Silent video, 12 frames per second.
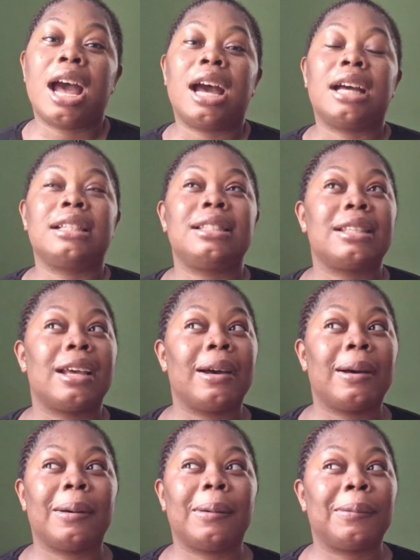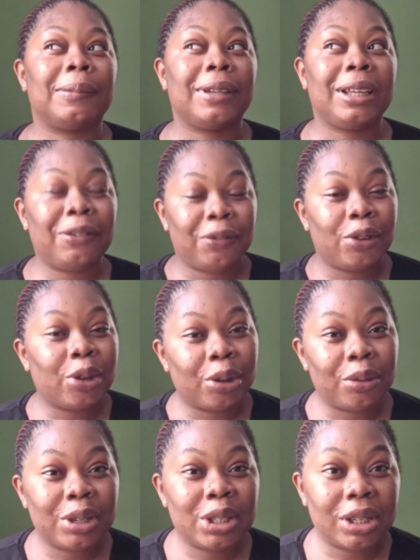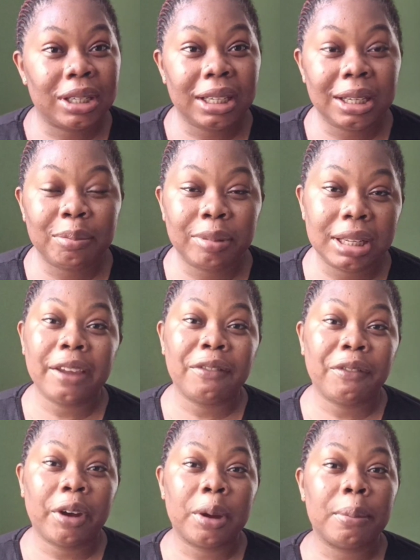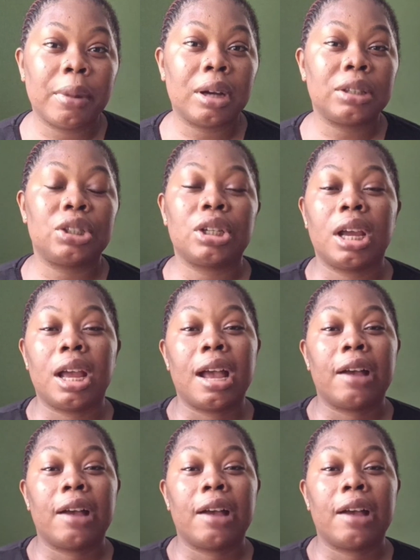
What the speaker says: And if you're returning, thank you very much